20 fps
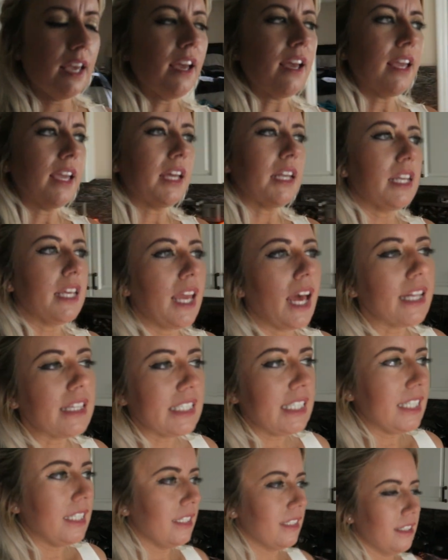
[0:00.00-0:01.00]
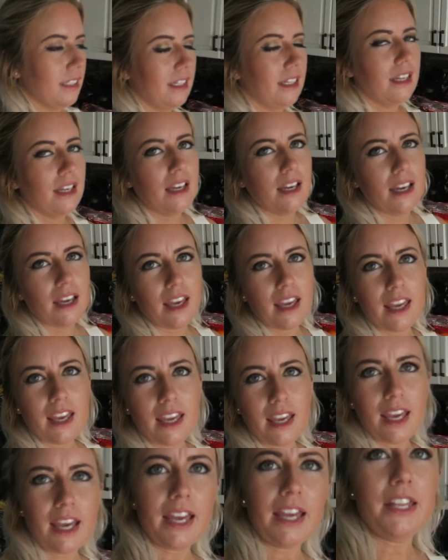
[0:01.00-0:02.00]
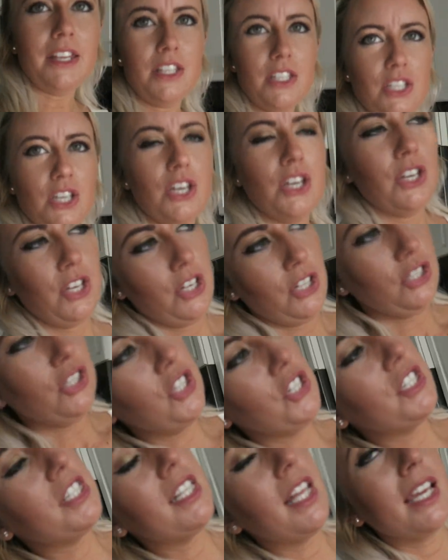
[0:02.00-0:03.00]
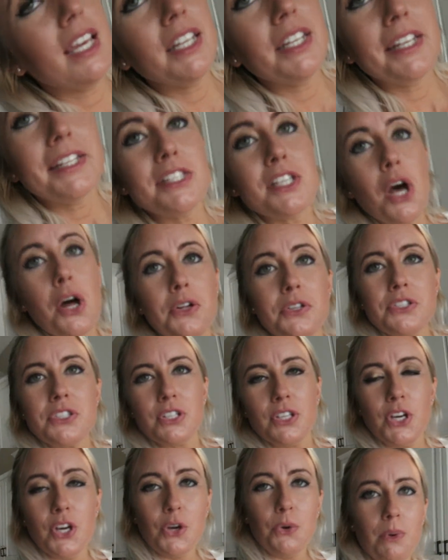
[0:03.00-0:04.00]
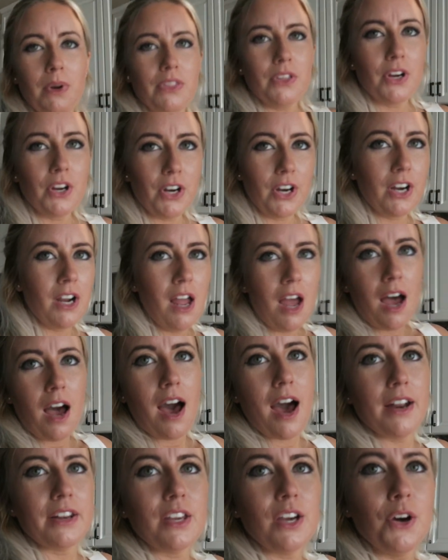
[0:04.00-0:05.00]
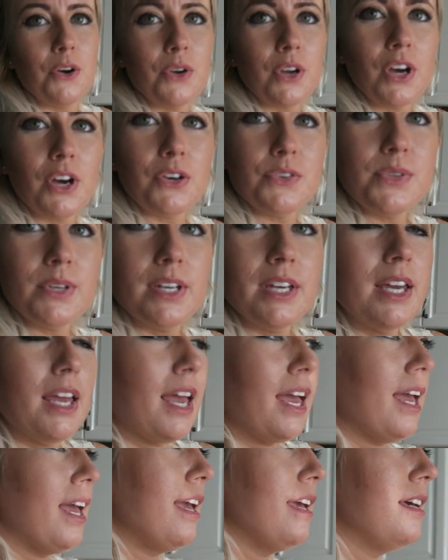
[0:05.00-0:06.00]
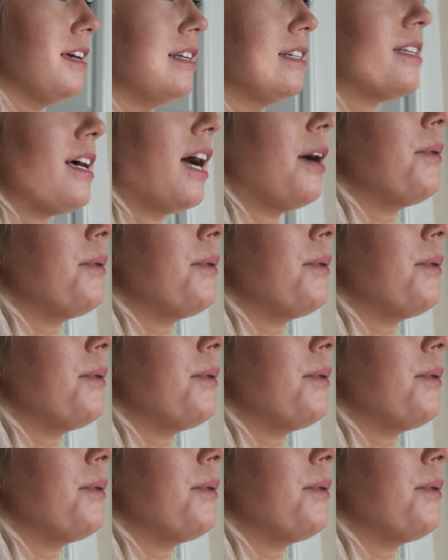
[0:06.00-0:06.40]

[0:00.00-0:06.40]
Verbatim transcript: Aunt Annie Ellie and looked like an adult with her hot cocoa and